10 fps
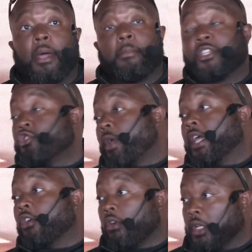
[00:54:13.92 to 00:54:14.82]
Joanne
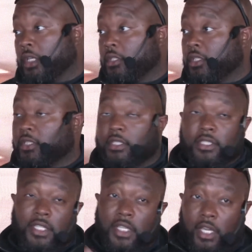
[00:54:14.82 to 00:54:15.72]
Cortland. She's a
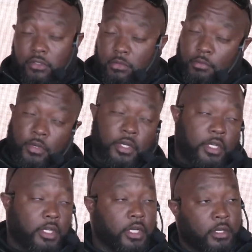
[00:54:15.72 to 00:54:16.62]
city council member
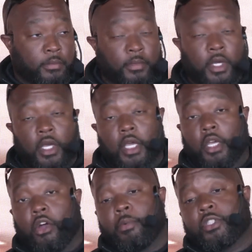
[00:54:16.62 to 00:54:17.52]
in
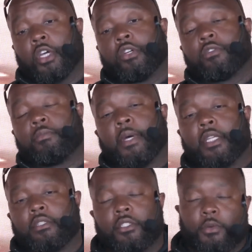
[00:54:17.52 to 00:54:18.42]
Carpers Cove, but
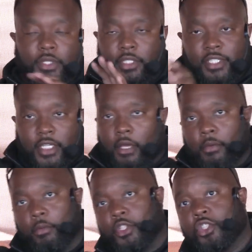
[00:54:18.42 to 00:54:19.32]
she wasn't a city council member
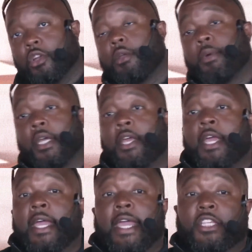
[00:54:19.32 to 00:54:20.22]
when she started. But
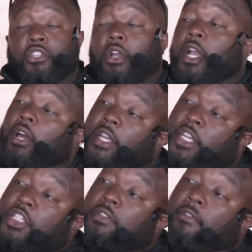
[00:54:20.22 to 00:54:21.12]
it started out
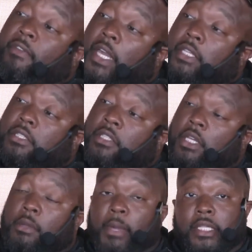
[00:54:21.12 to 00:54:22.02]
initially for vets,
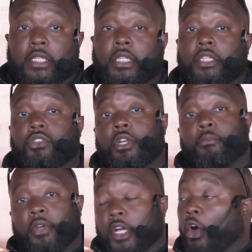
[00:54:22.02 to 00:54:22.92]
basically trying to
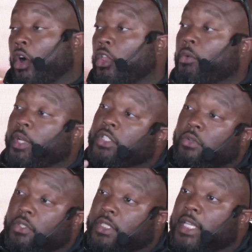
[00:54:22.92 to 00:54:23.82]
bring all the
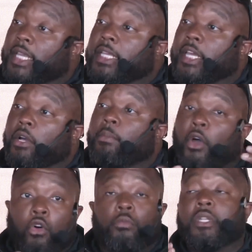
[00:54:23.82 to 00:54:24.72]
resources that can help
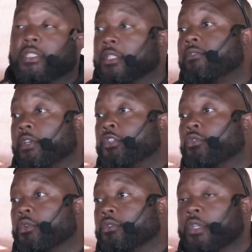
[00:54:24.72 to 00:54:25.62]
homeless
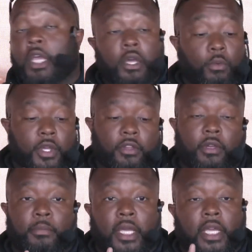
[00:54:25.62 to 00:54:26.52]
individuals, whether it
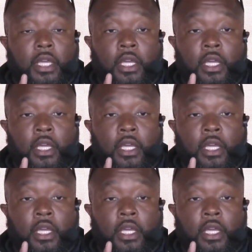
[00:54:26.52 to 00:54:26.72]
be